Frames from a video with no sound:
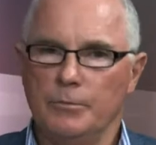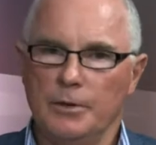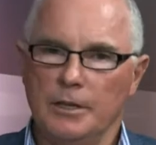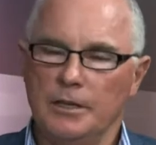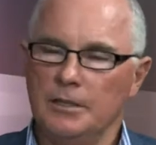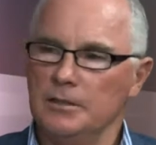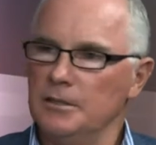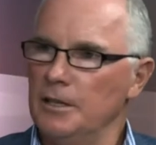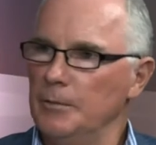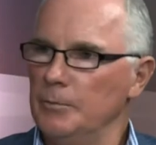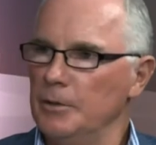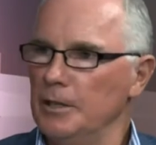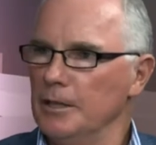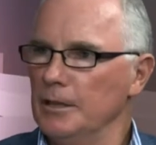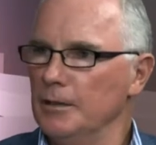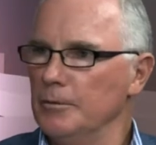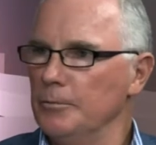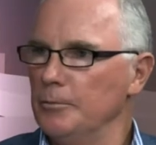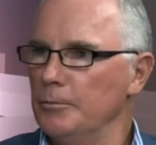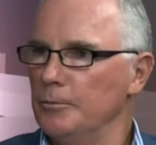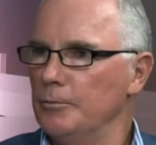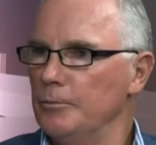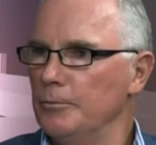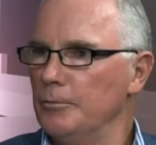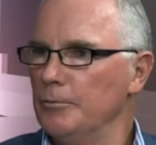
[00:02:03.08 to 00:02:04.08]
intercepting the
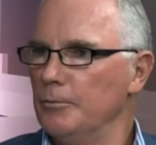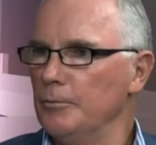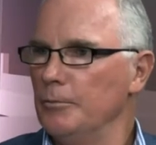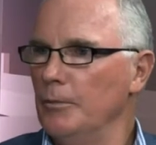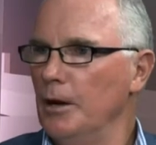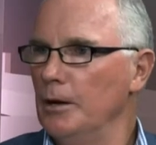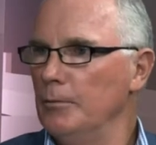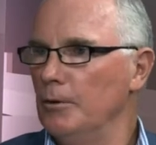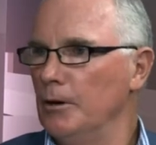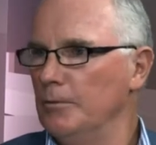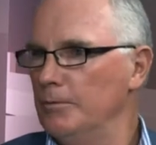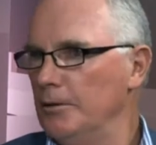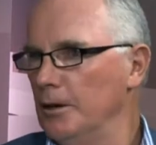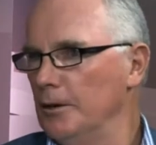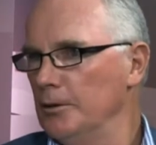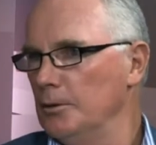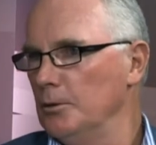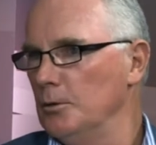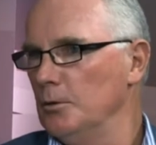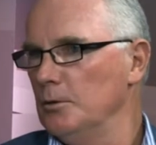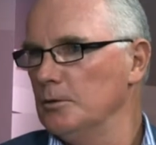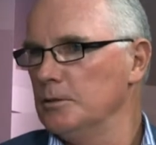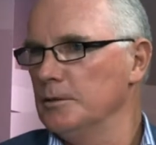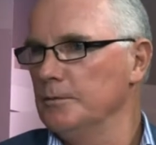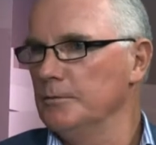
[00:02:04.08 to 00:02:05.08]
mobile phone
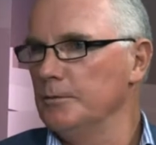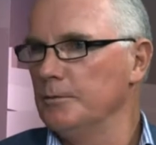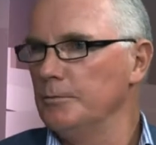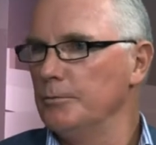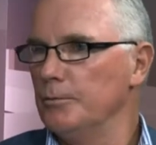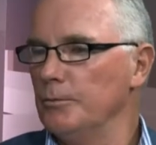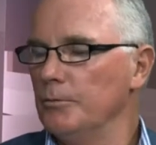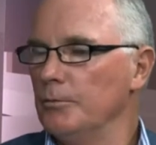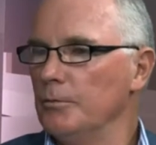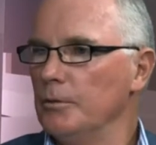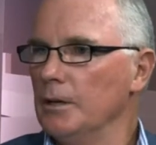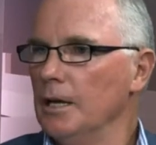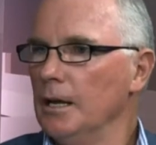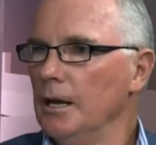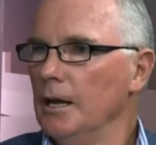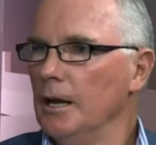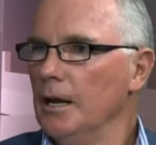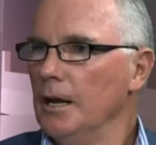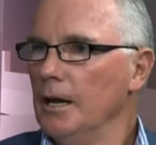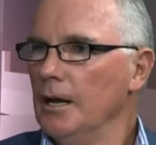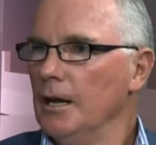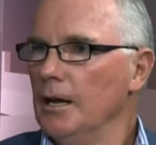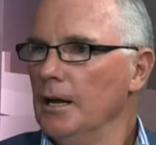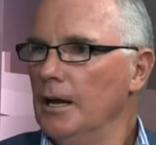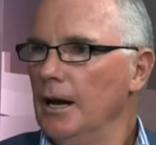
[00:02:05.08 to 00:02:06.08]
calls of
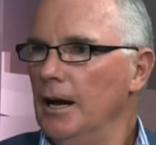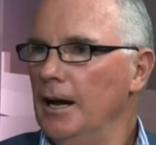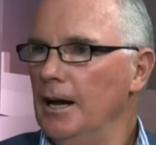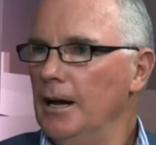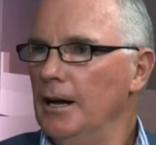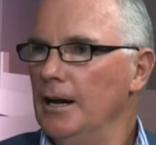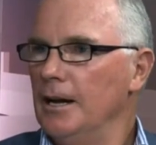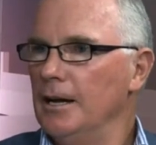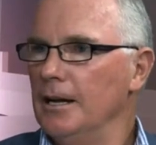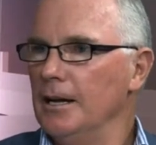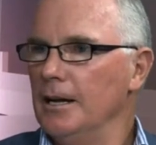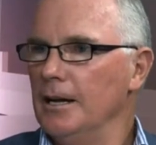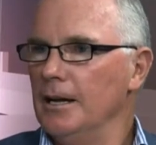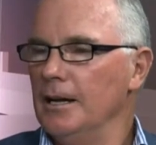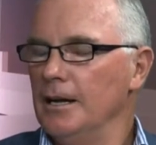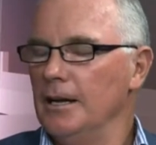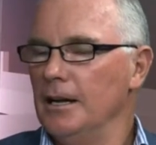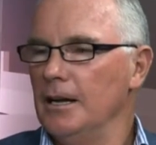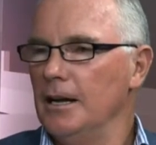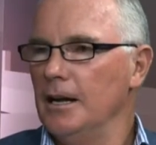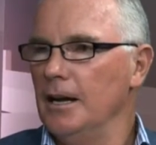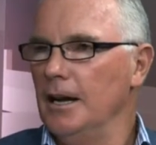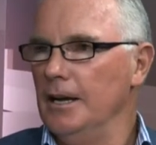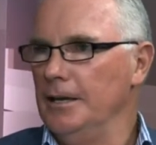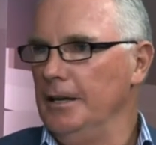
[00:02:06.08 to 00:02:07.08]
a
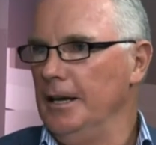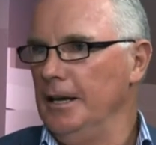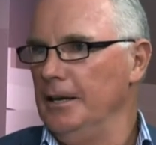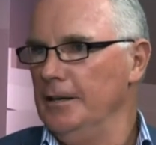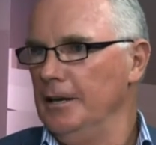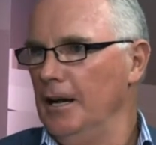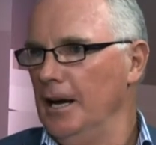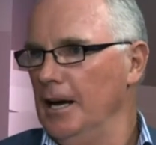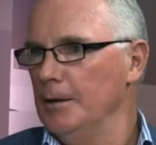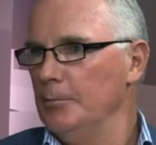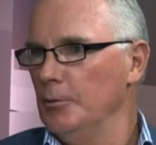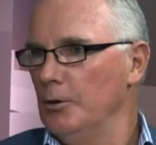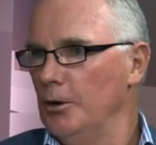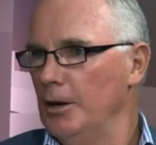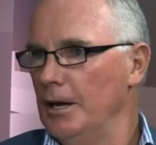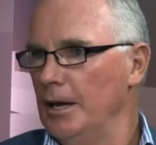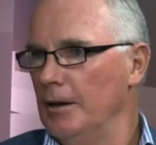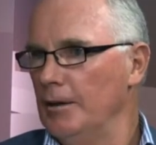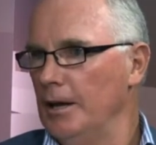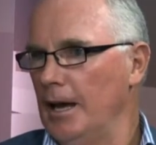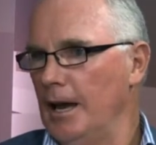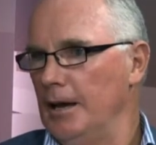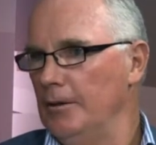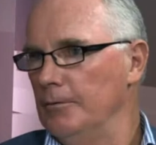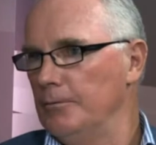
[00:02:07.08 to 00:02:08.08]
near neighbour
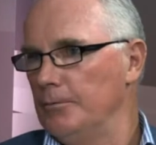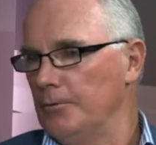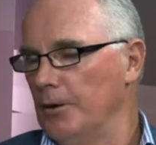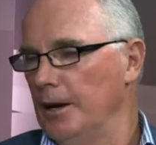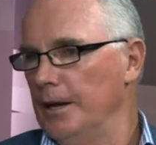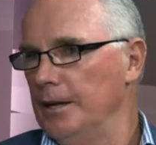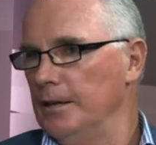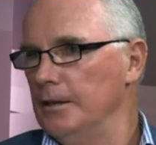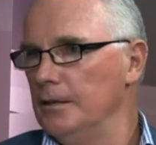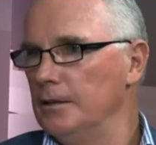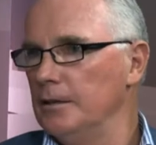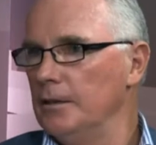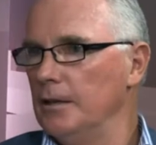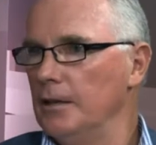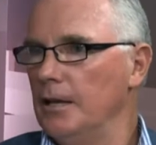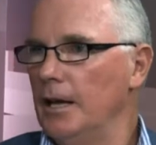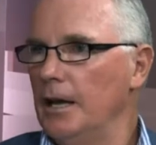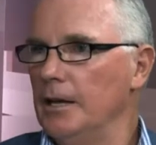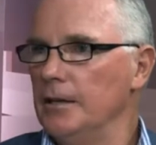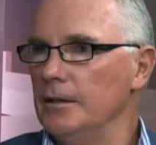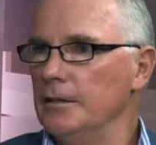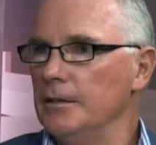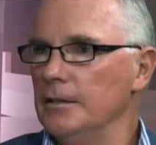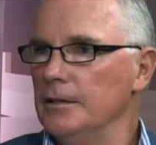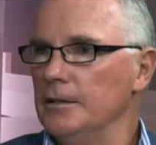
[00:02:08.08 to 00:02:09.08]
and friend,
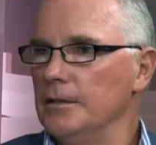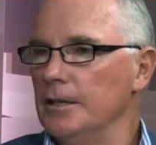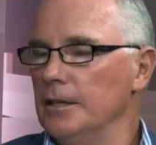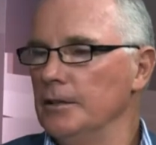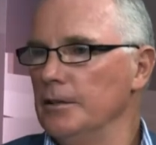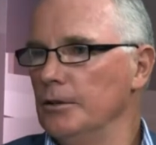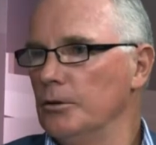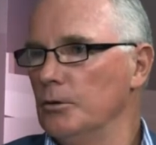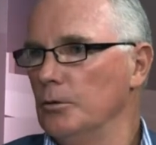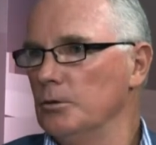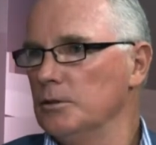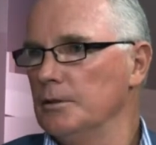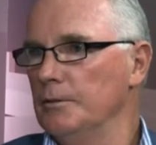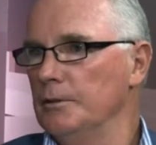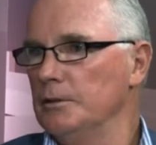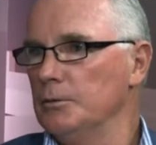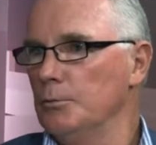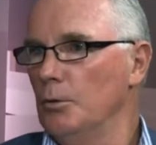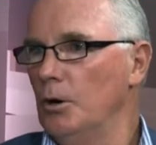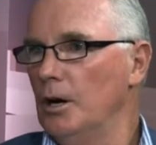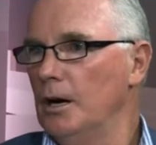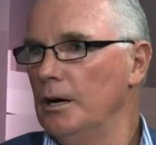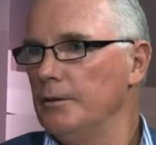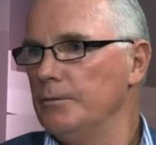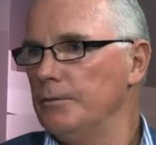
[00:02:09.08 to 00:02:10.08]
and indeed the calls of his
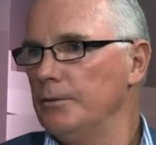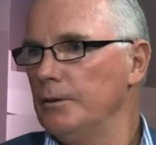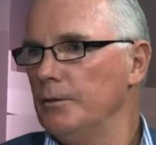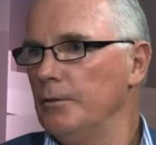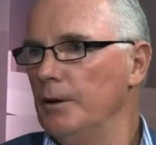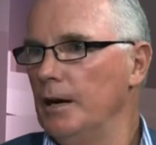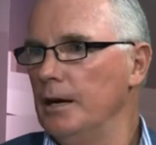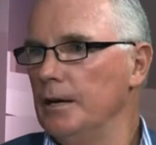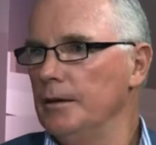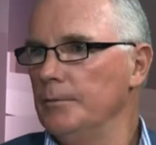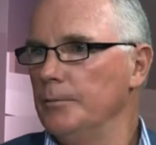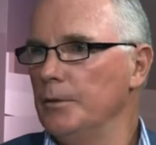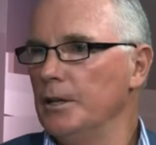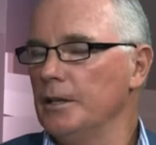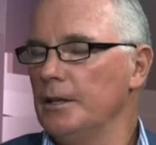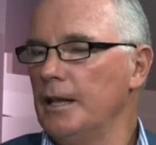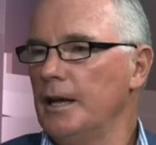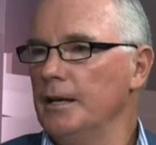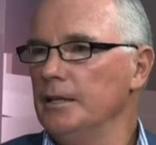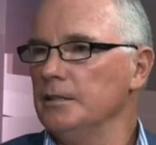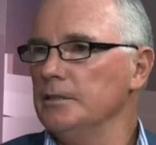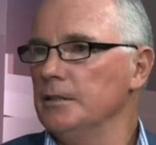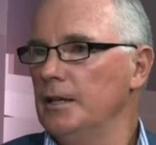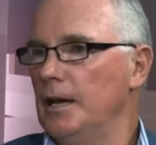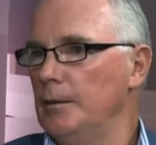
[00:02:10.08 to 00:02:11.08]
wife,
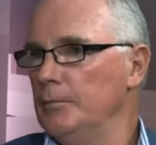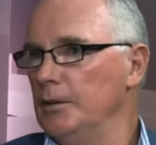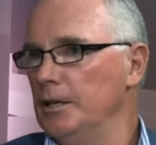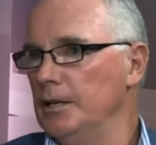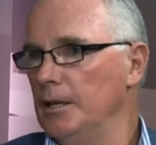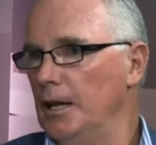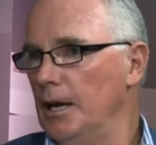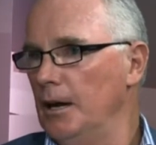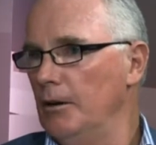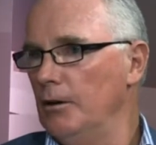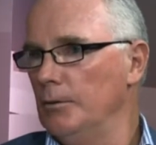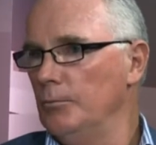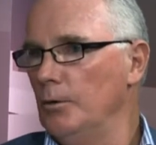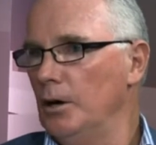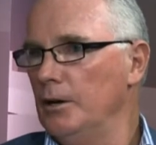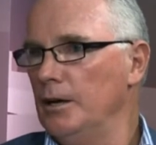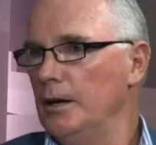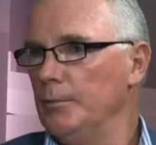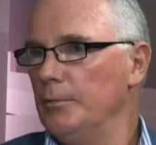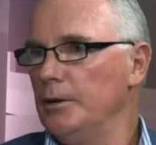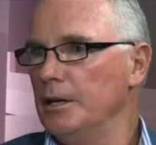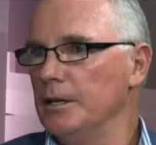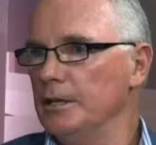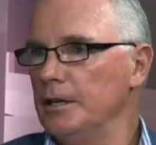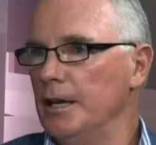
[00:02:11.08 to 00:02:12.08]
that isn't happening now and won't
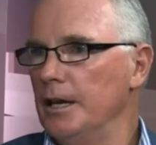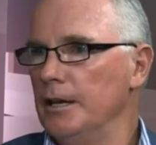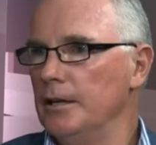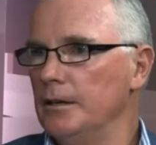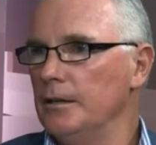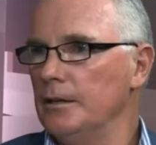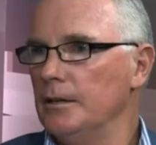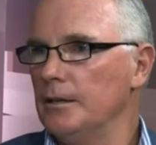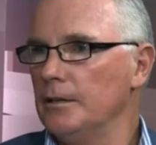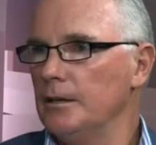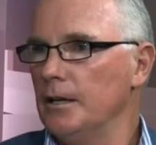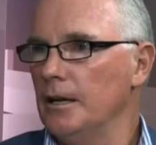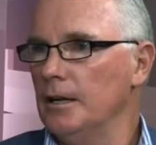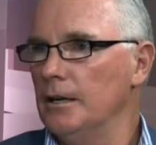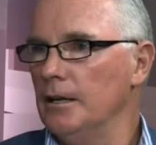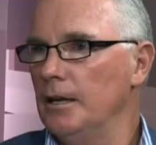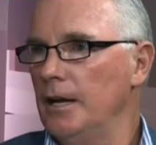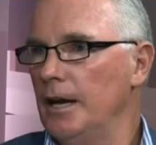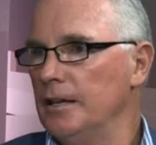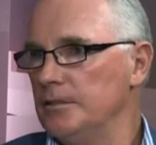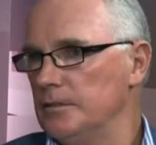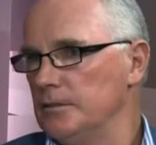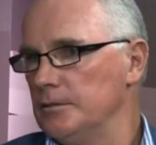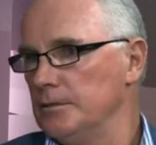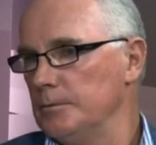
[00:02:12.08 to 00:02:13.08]
happen again,
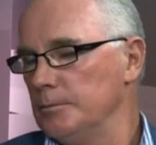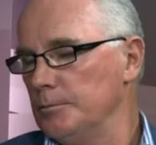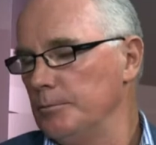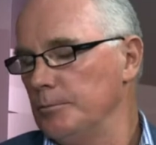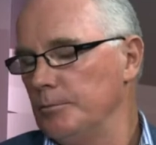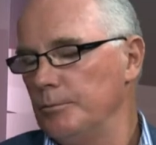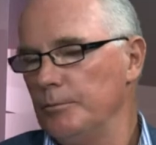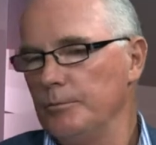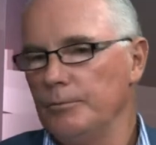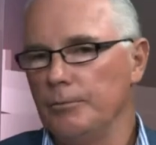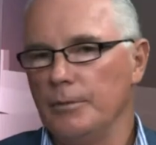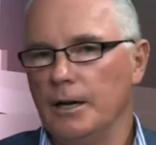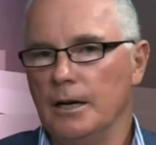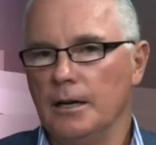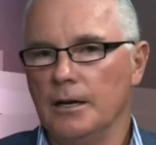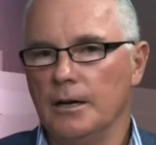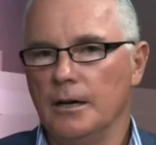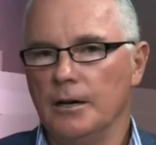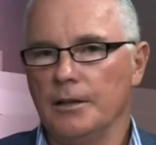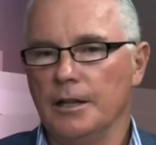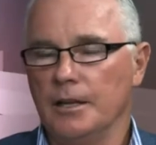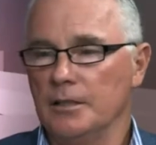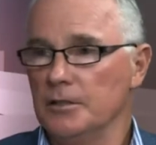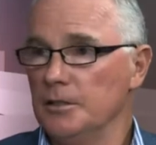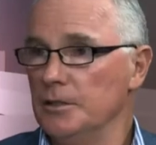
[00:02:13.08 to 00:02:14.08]
as
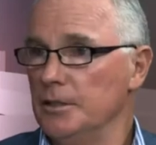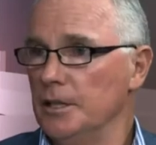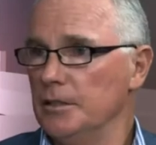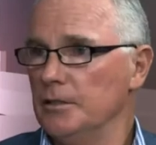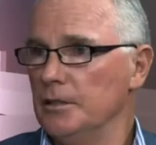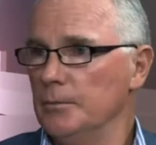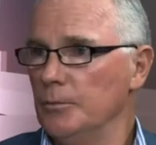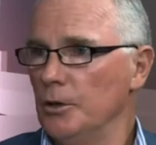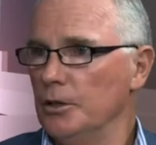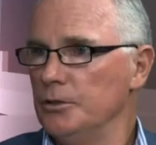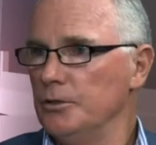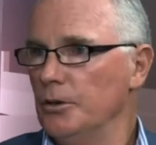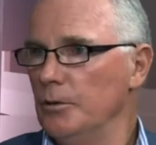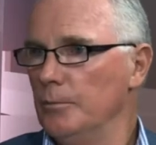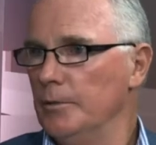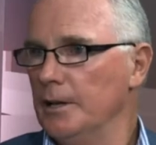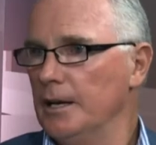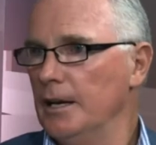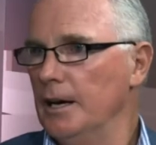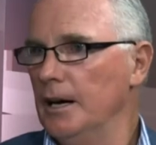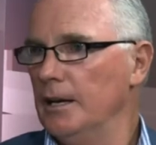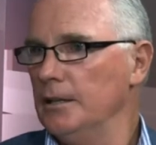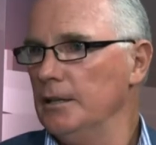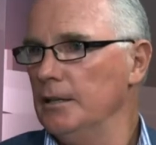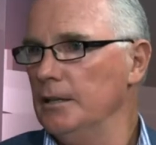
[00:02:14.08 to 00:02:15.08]
I think suggested by John
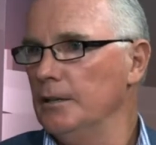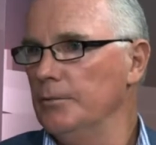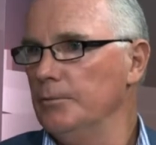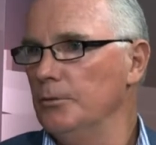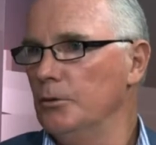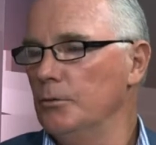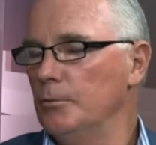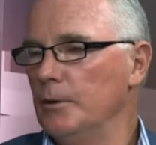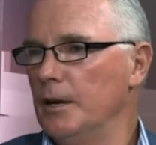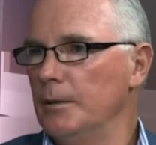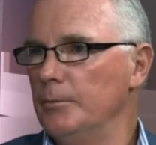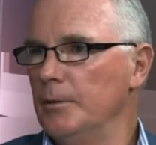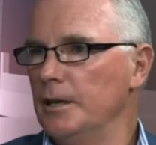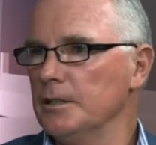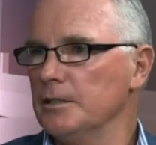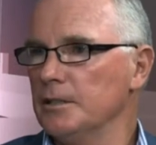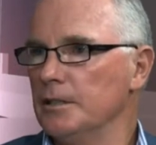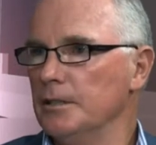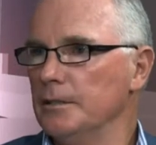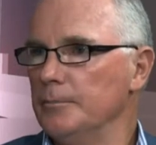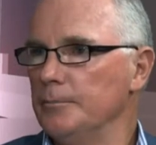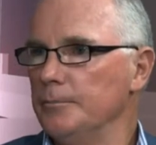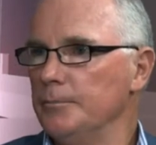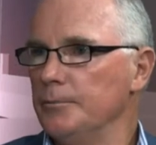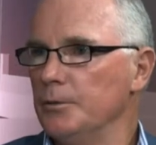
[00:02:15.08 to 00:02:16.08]
McCarthy, the former
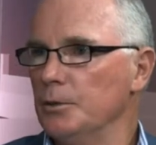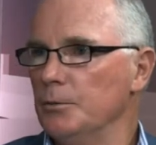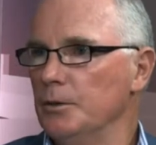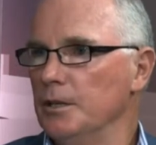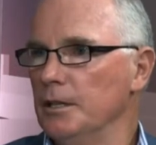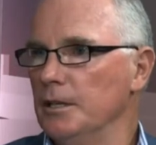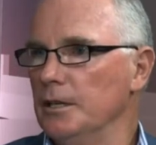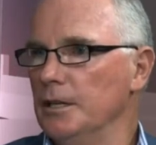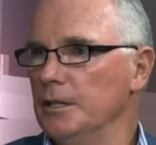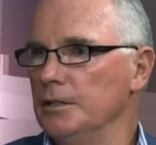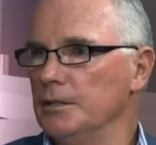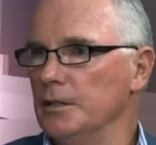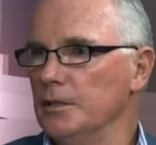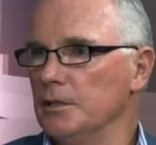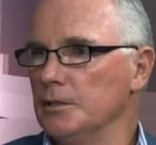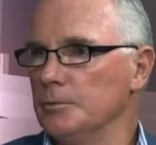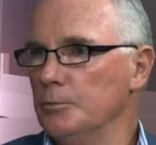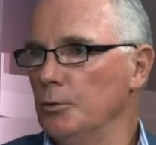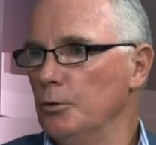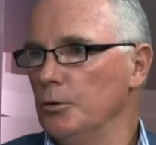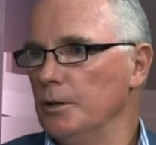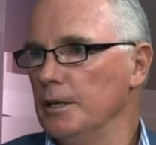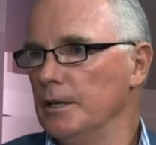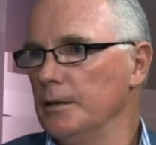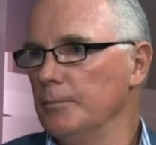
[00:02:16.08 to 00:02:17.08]
ambassador to Indonesia this
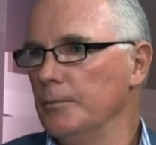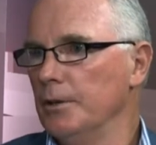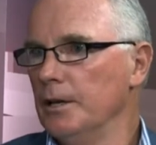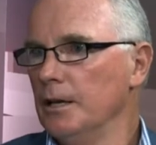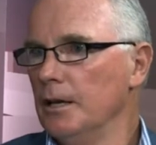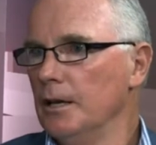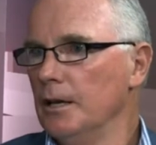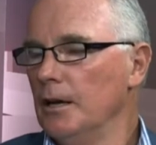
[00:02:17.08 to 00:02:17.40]
morning.